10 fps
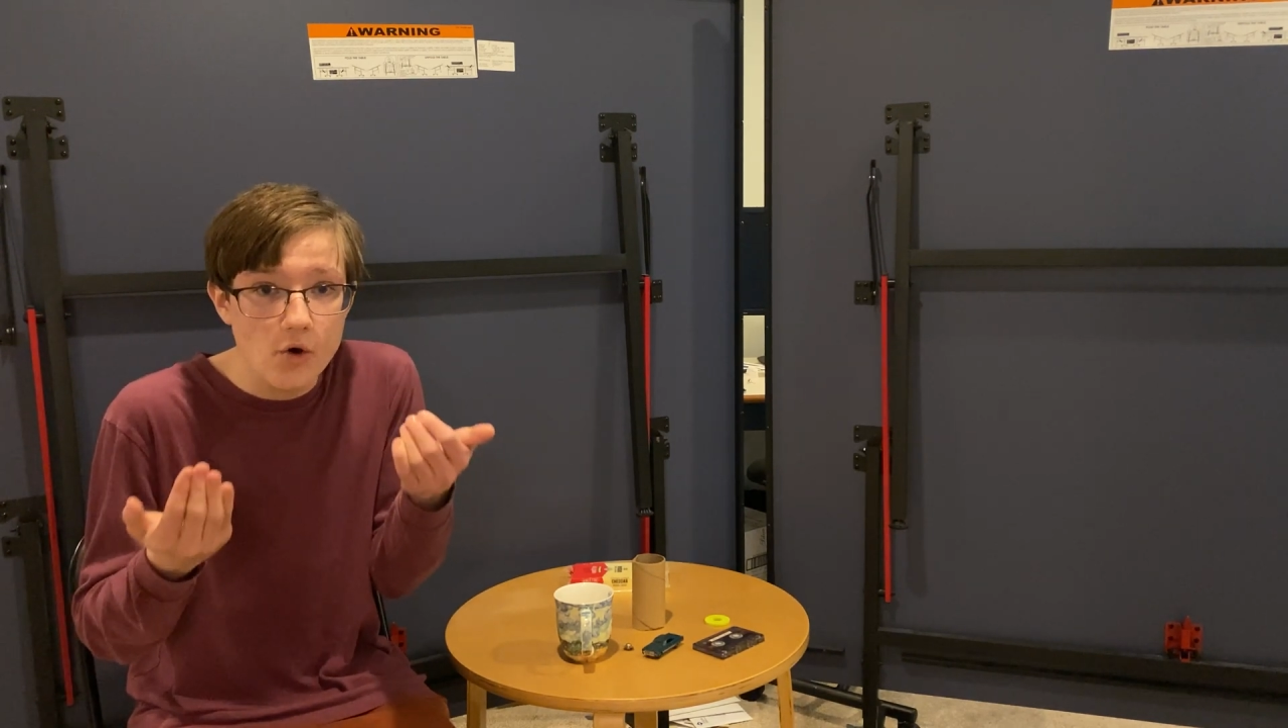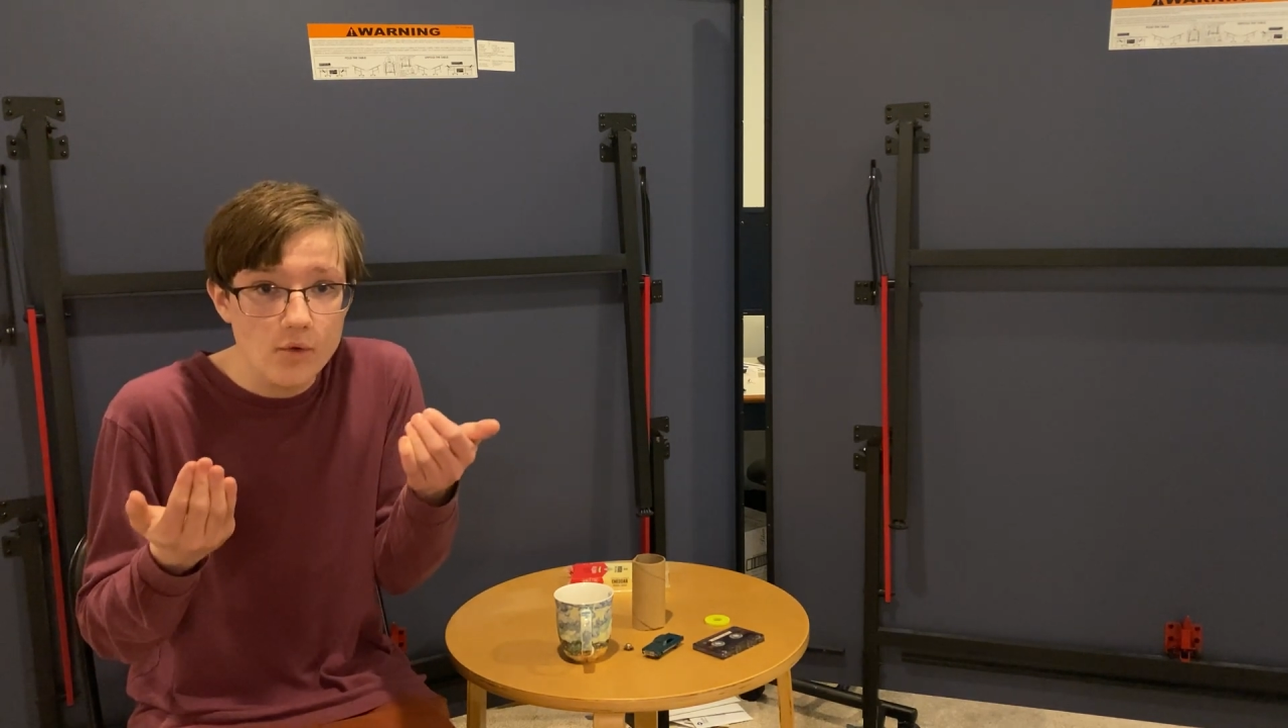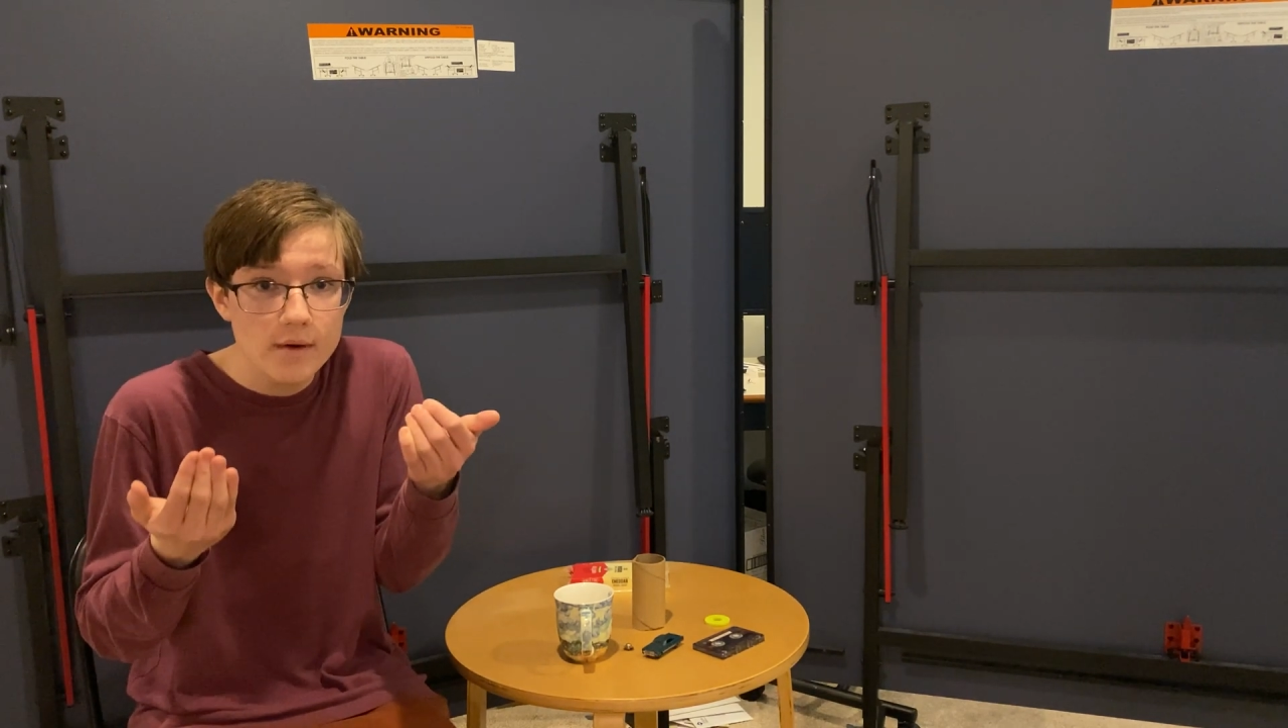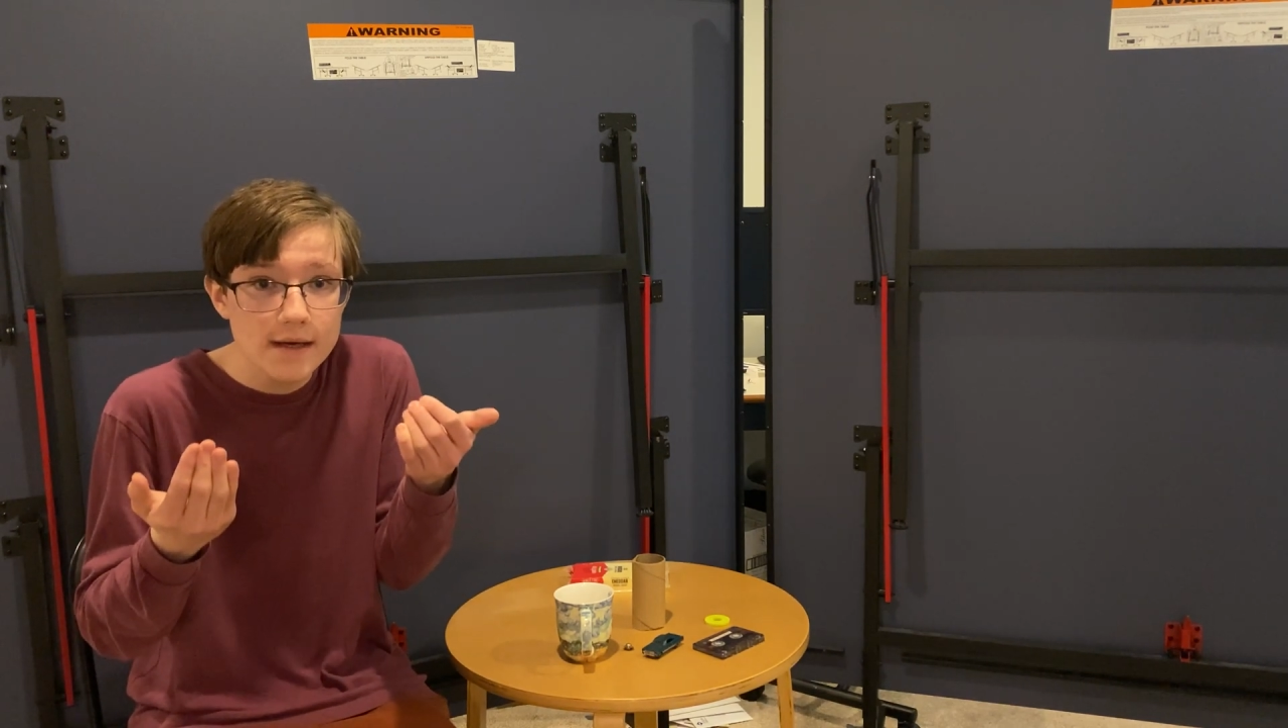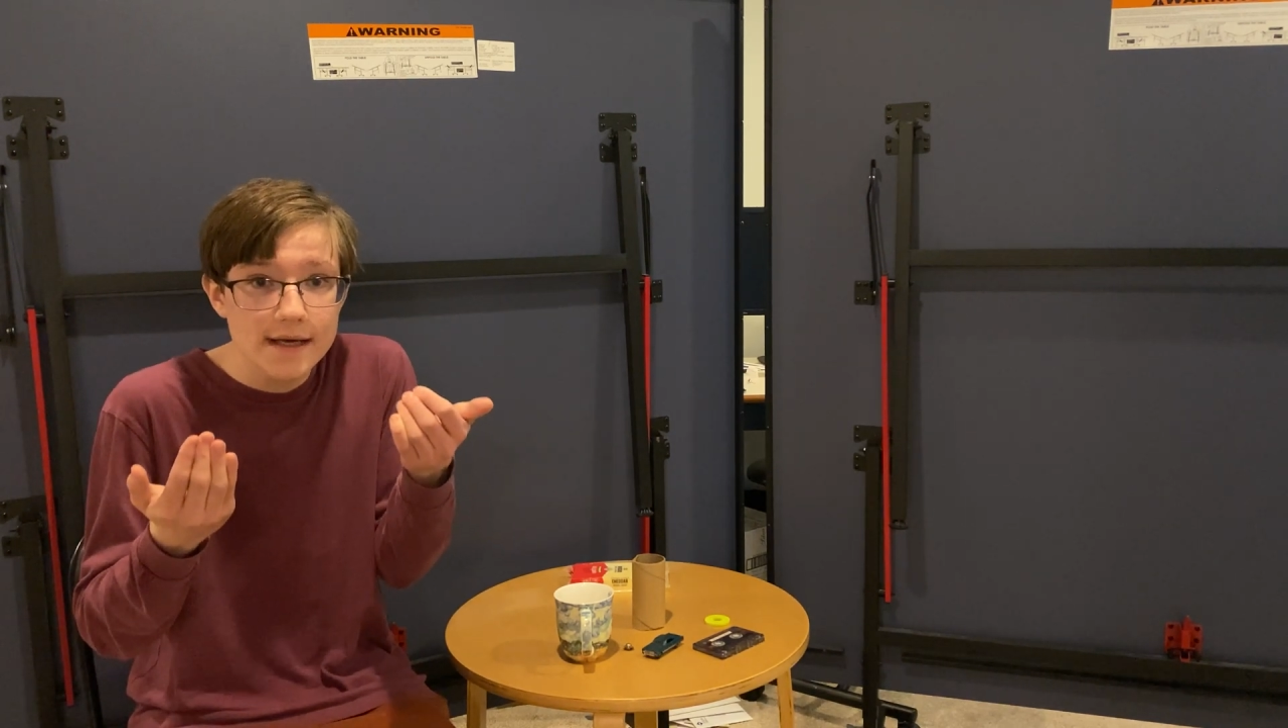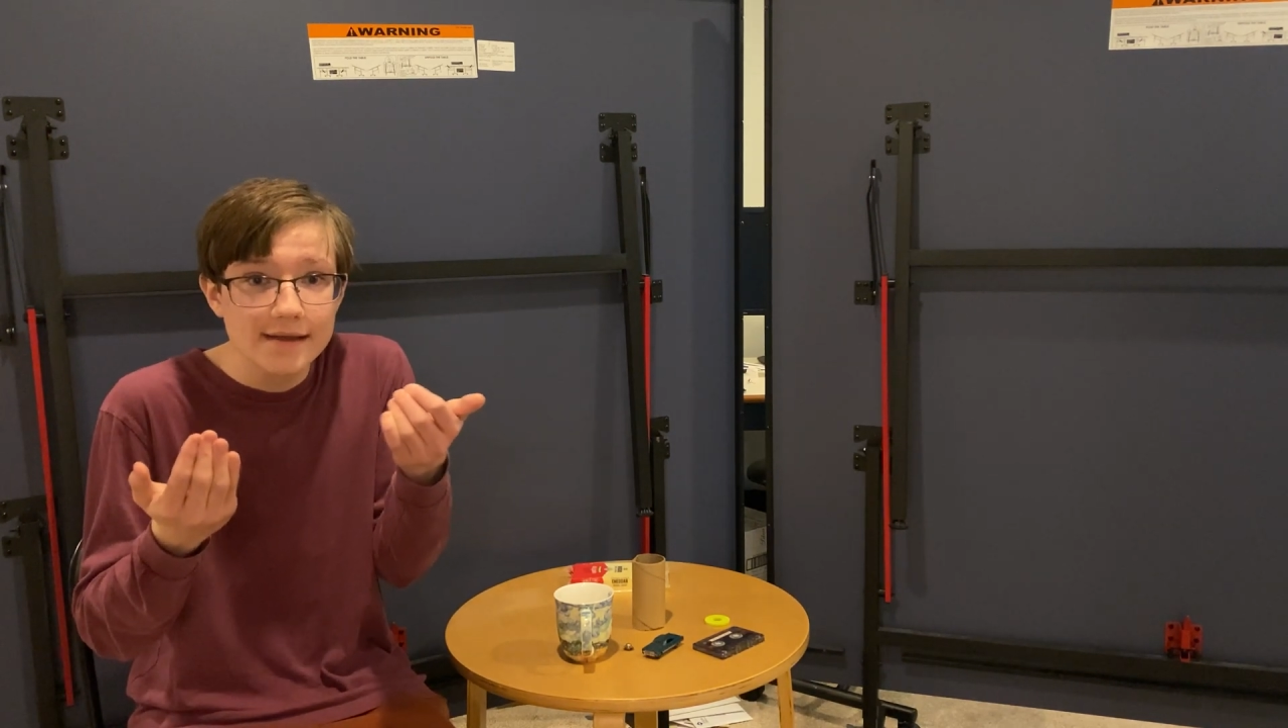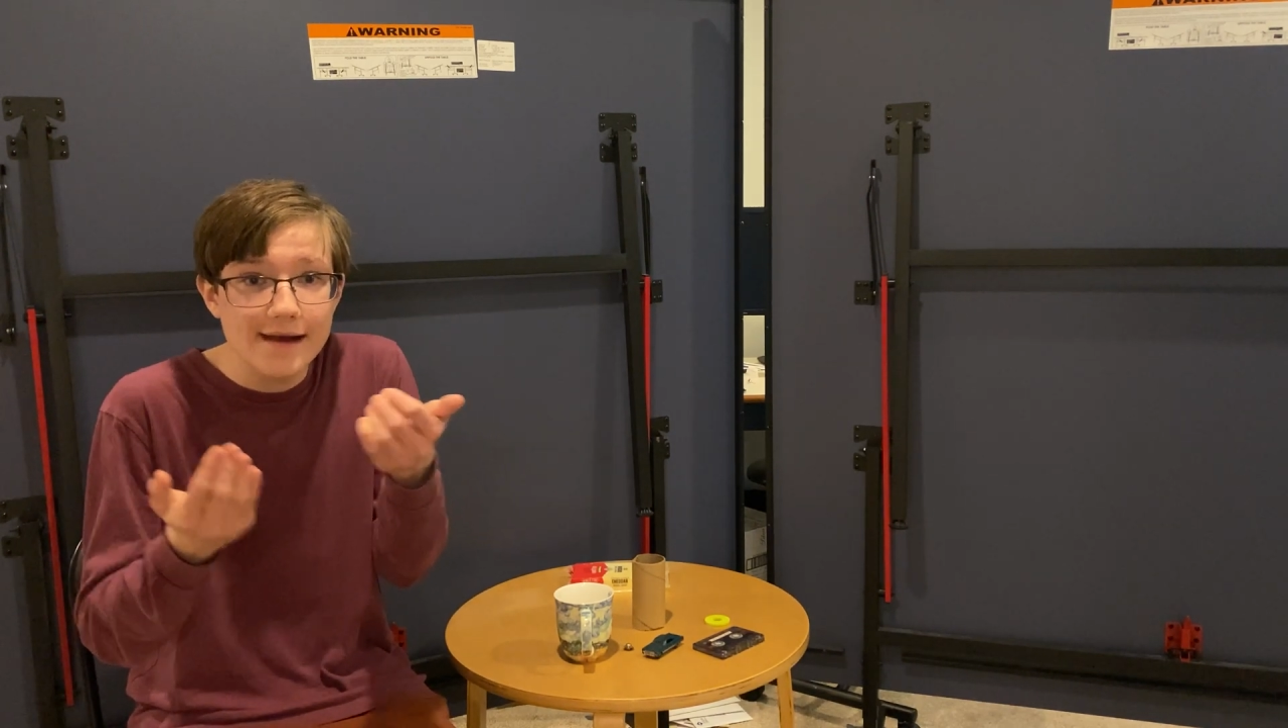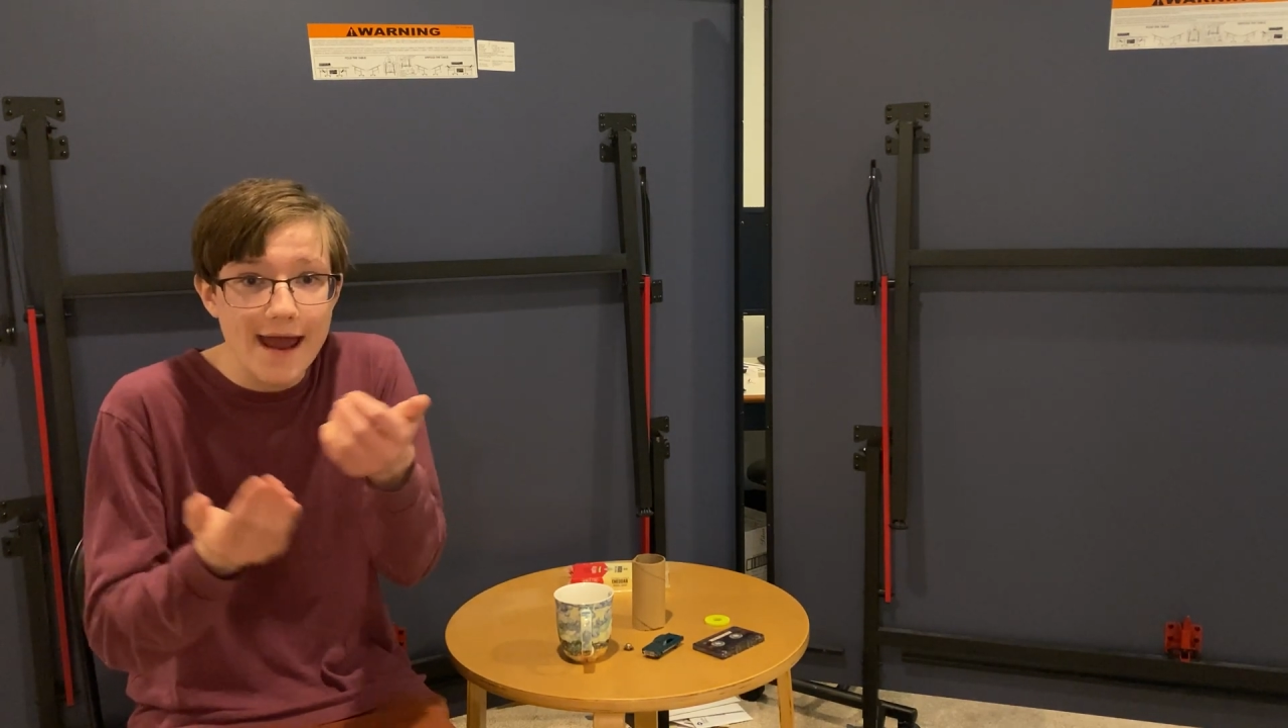that